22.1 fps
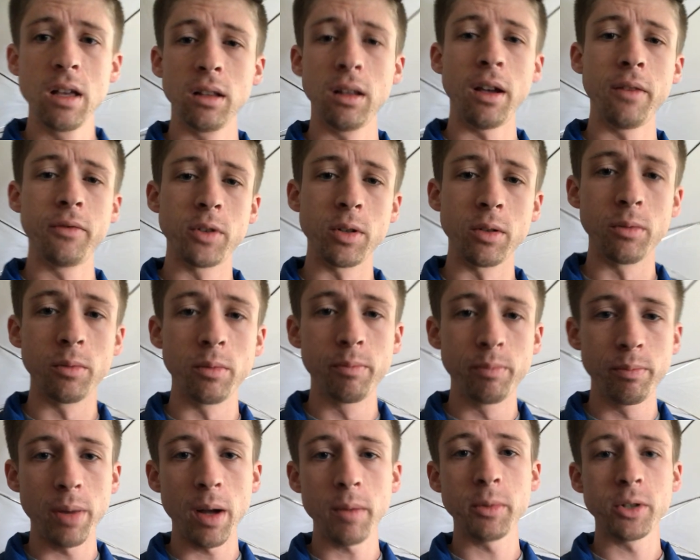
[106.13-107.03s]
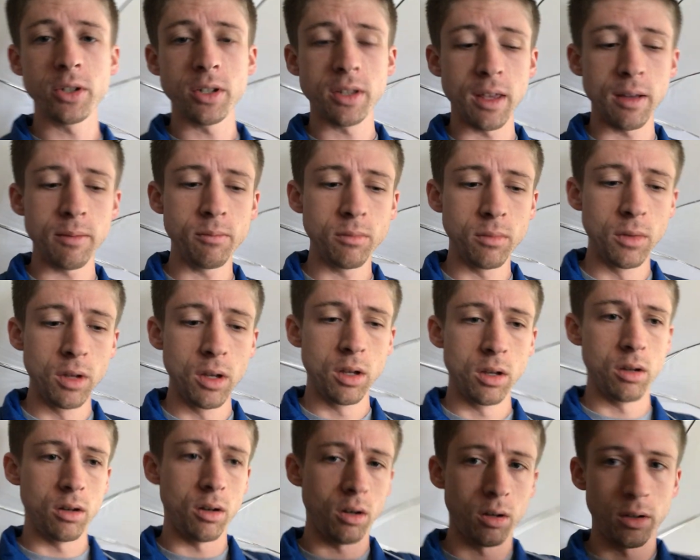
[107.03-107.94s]
love to publish them
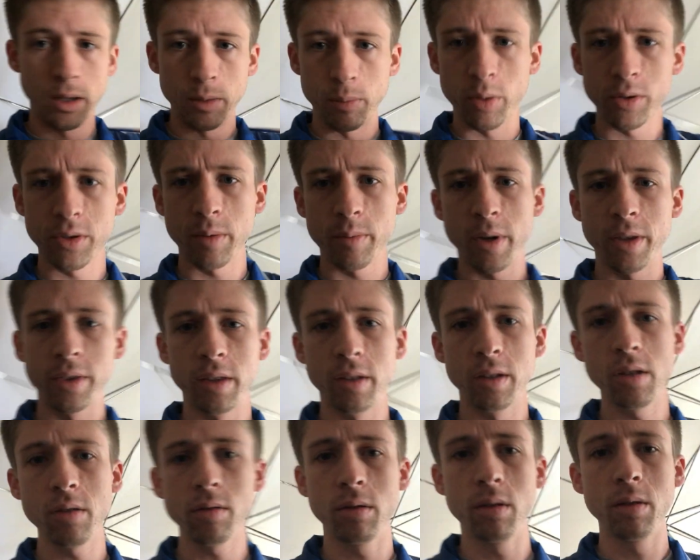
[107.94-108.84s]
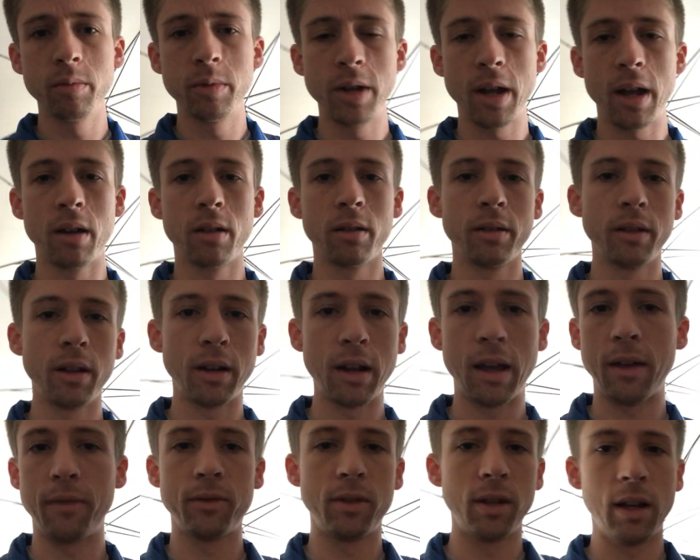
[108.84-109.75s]
or like put them on the YouTube channel and not
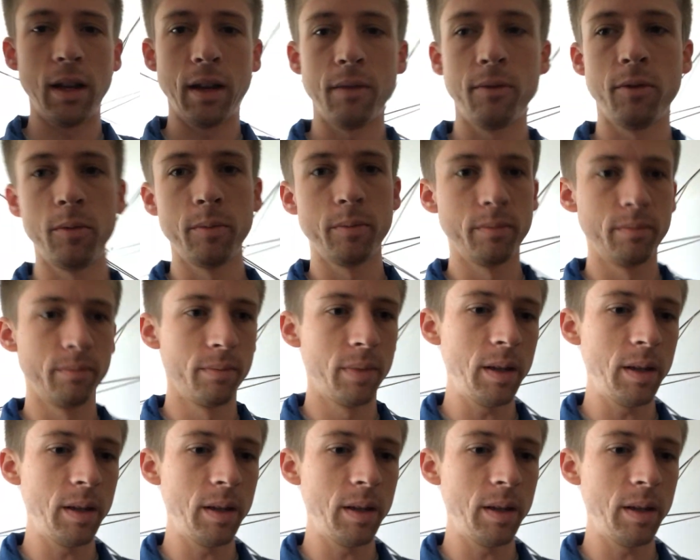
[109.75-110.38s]
have to have them